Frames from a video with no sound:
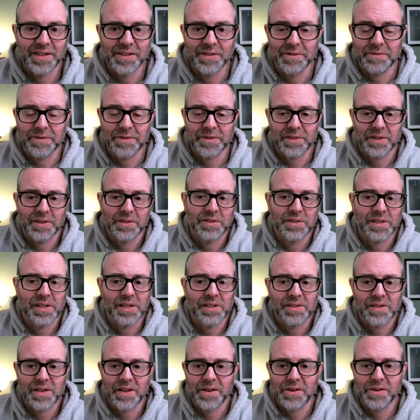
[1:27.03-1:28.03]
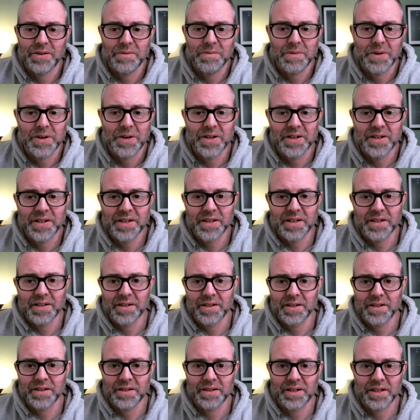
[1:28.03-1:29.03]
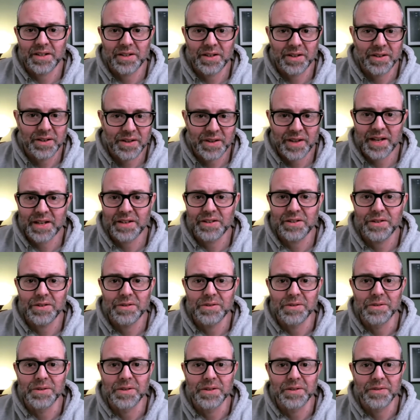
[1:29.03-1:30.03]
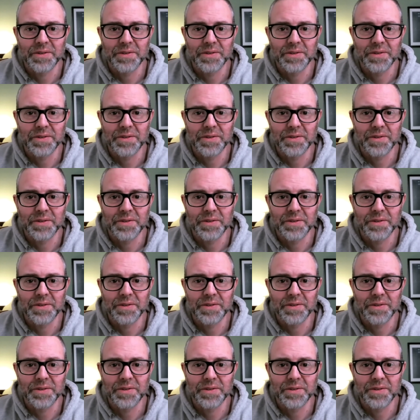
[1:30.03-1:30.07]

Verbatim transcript: If there's things that go wrong, I tell you that too.